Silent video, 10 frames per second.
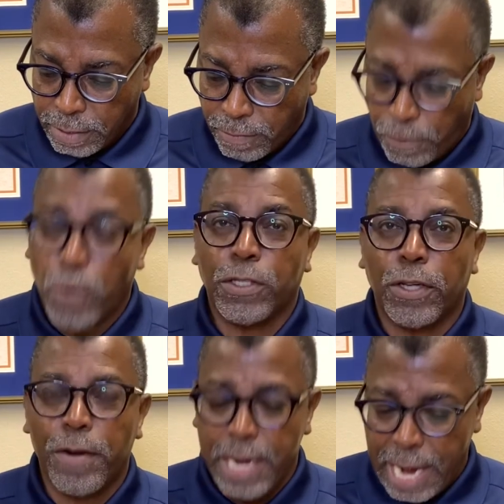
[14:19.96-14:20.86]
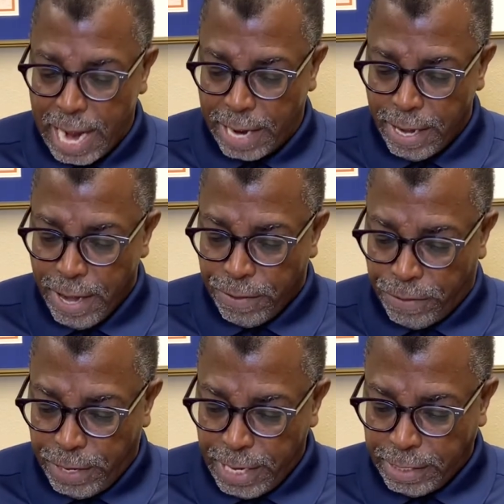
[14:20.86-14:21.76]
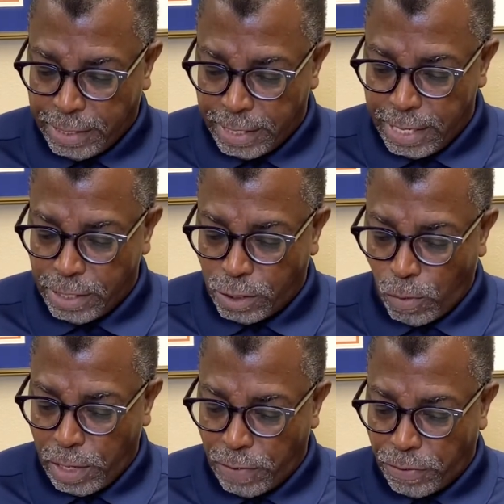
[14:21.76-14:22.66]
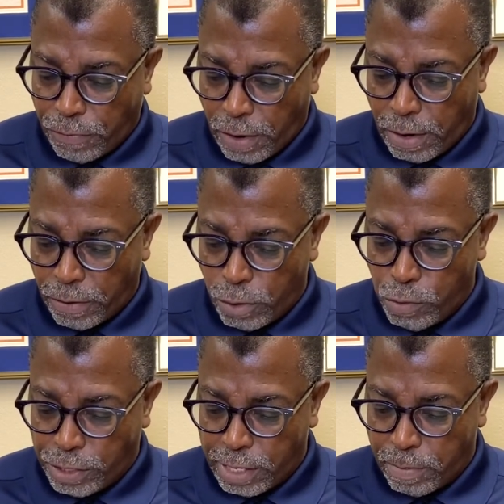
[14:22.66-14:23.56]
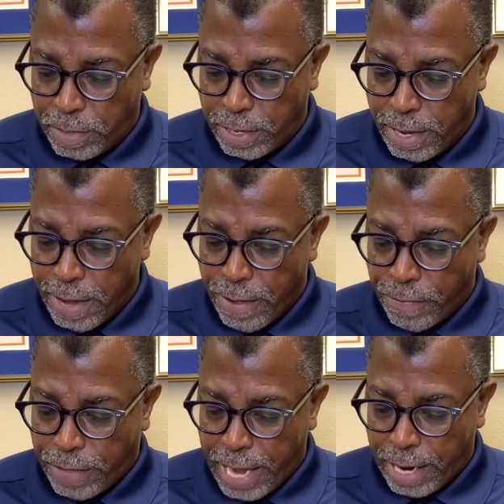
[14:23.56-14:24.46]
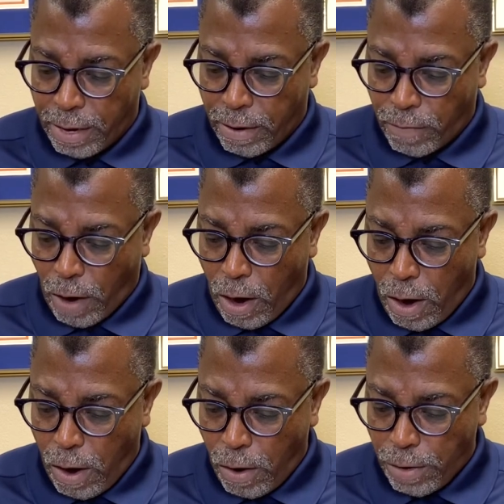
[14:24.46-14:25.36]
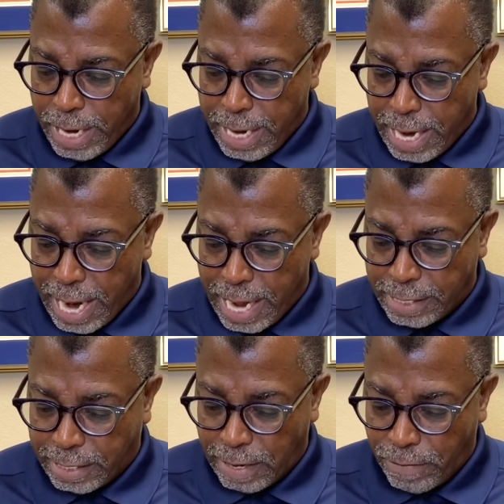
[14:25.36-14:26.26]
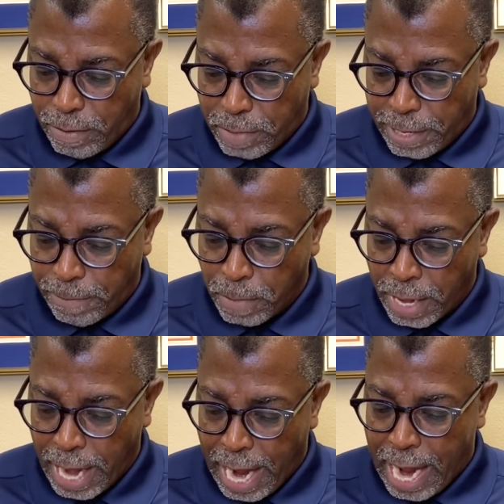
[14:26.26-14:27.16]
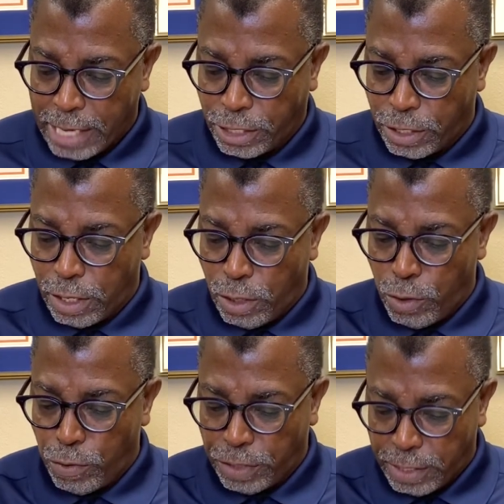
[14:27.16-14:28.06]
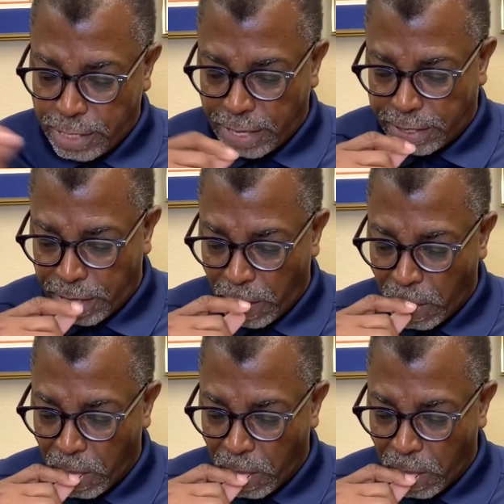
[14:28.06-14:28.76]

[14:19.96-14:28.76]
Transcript: Verse 39. This is the will of the Father who sent me, that of all he has given me, I should lose nothing,